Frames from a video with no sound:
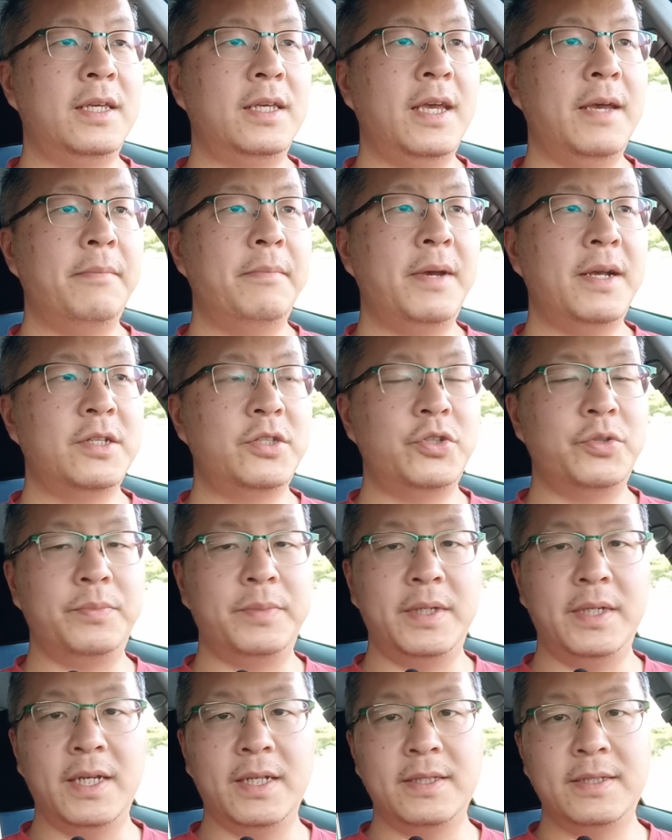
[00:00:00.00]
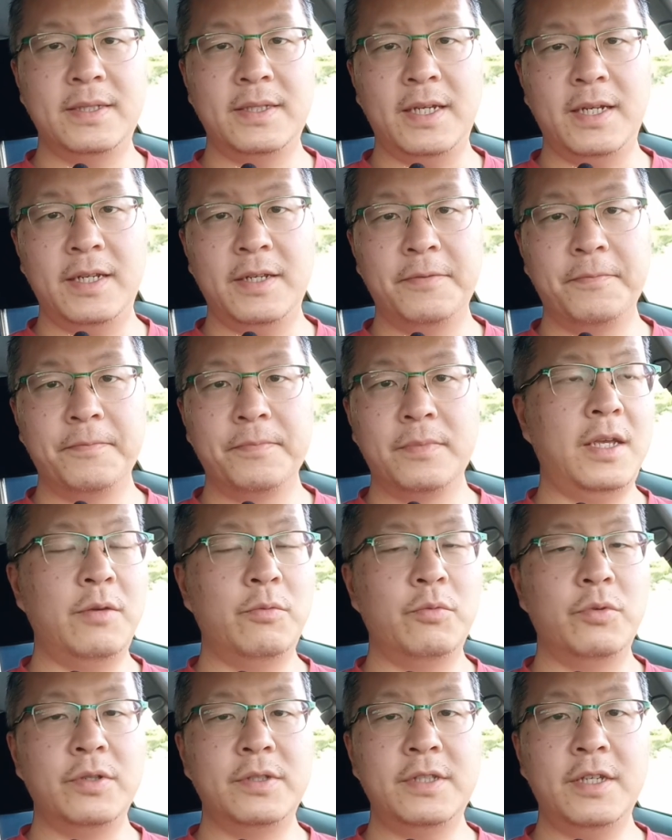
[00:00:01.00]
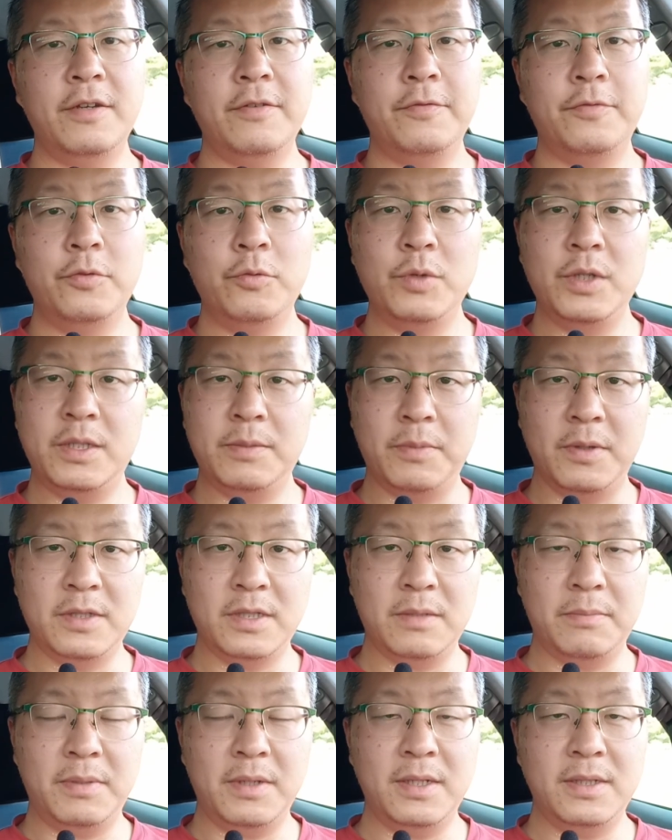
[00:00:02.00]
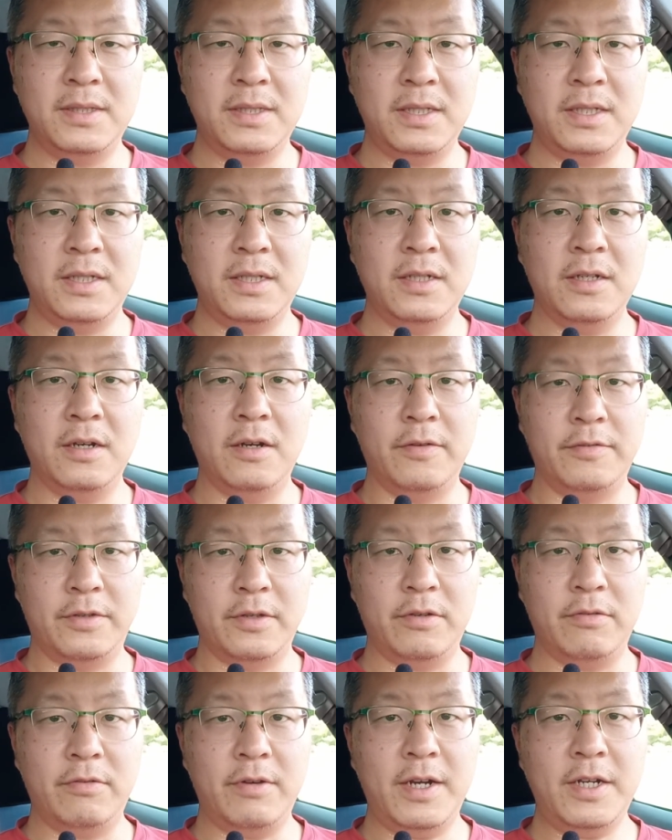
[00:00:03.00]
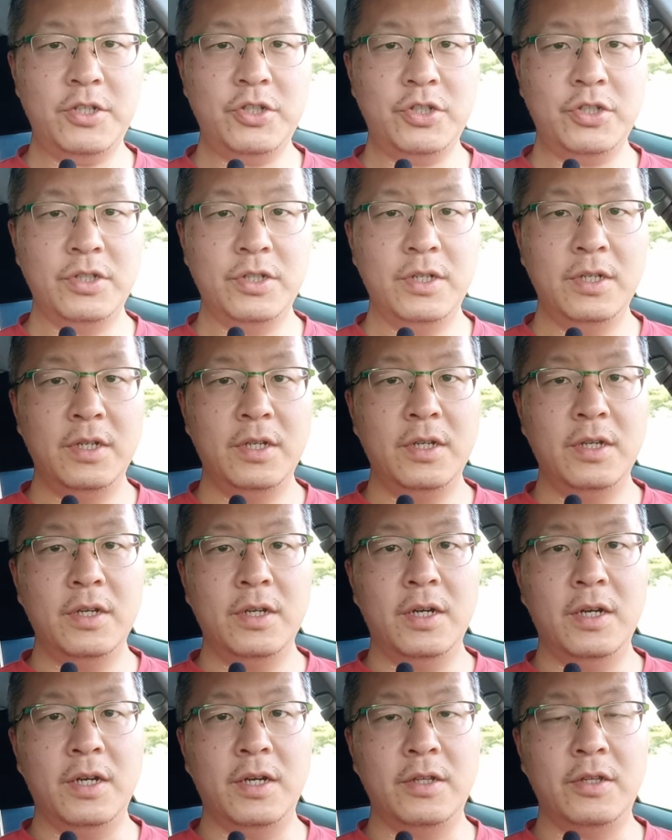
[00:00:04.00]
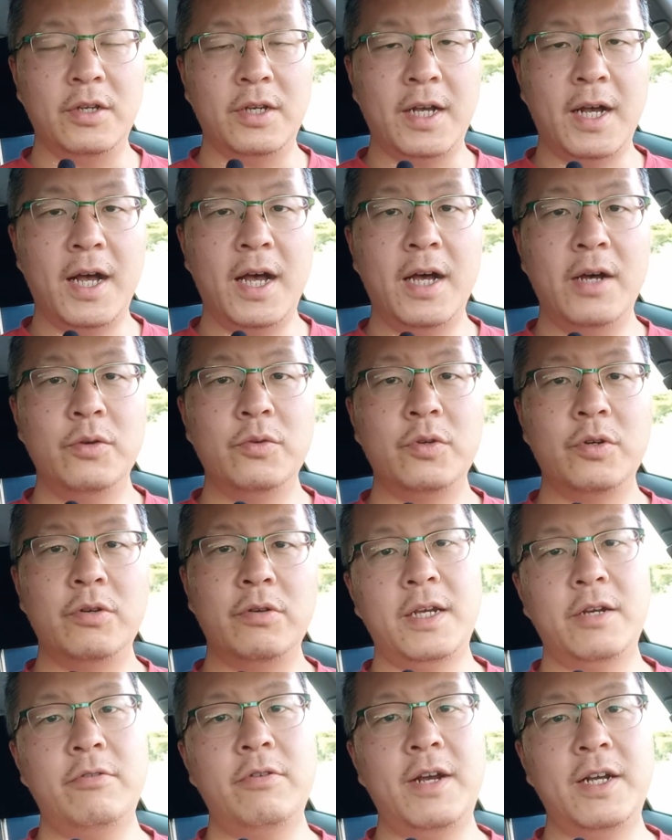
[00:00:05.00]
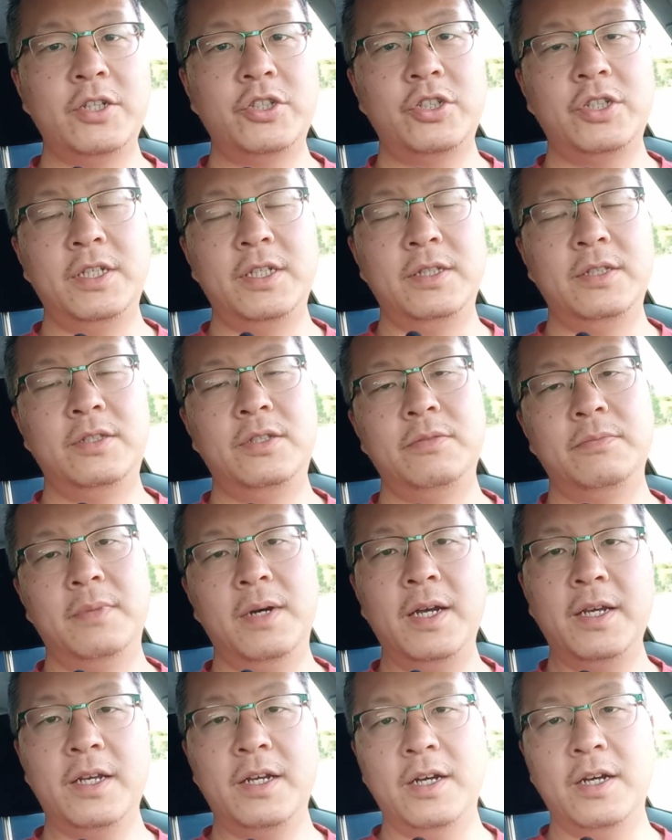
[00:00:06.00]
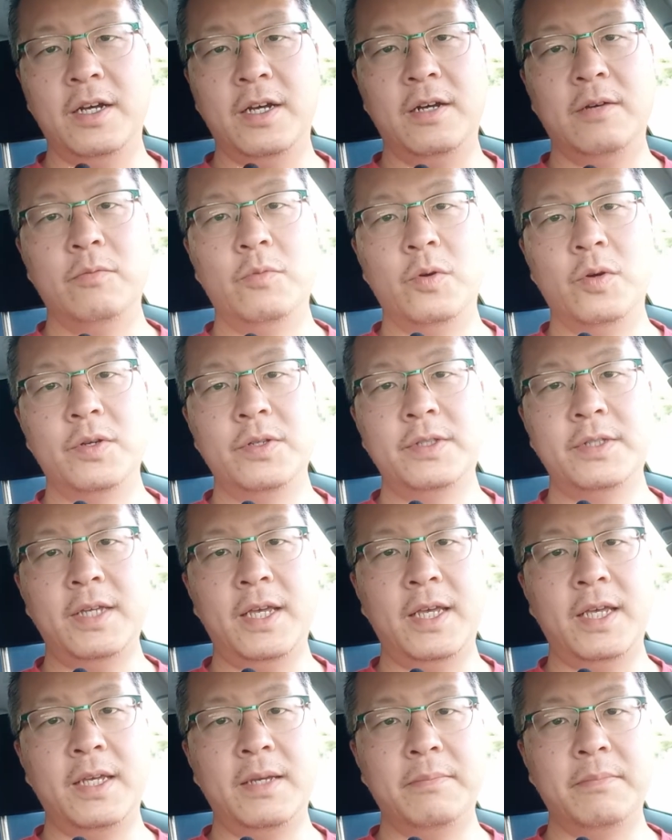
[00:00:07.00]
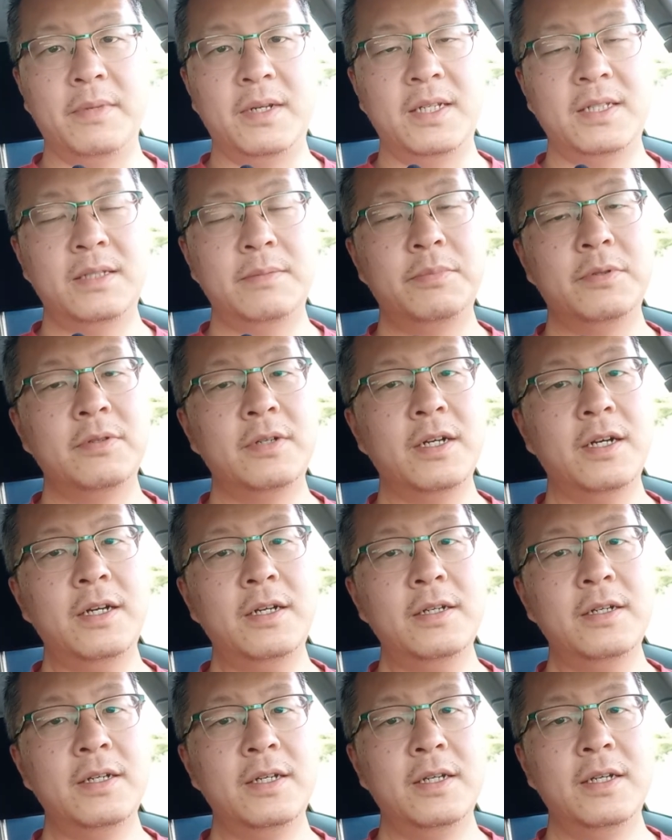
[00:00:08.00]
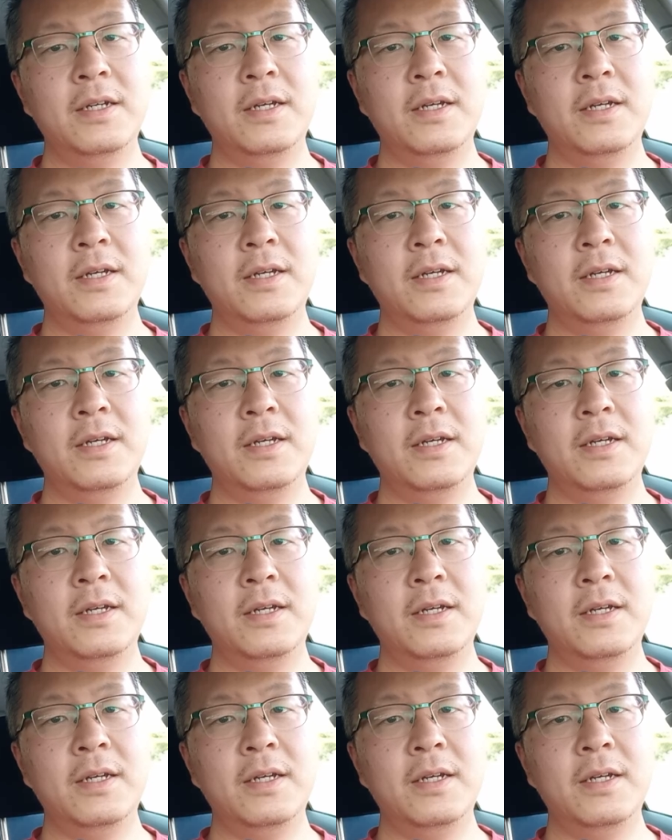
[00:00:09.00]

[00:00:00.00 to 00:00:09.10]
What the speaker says: he came back to me and said they would take full responsibility of the crash. The car that crashed into my car was a municipal car,